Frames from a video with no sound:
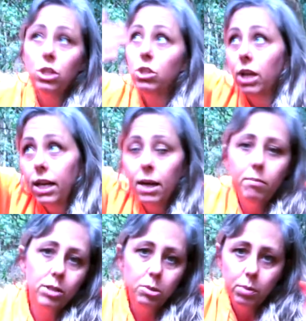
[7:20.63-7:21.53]
shut up
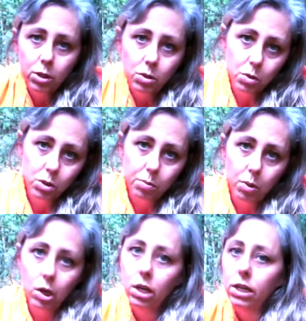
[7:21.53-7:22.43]
the spiritual
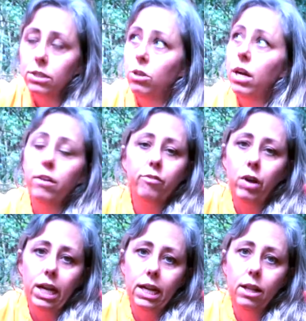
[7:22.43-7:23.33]
support, because they're not afraid.